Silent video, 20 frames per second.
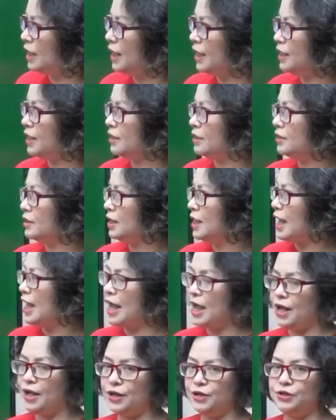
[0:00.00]
here,
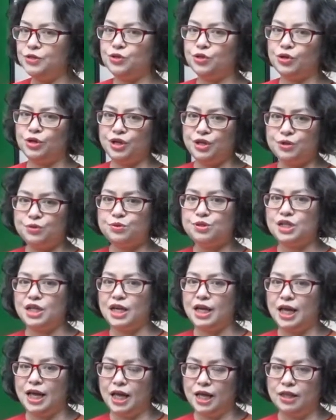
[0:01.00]
and your
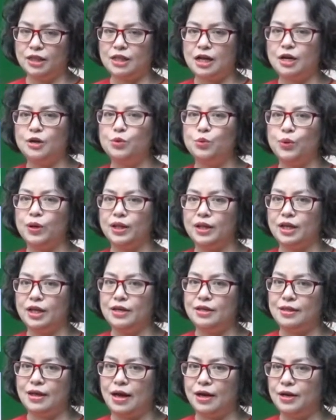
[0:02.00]
duty in that one
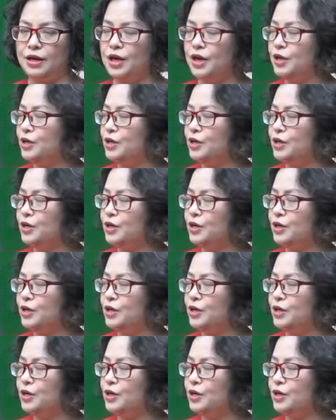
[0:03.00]
is that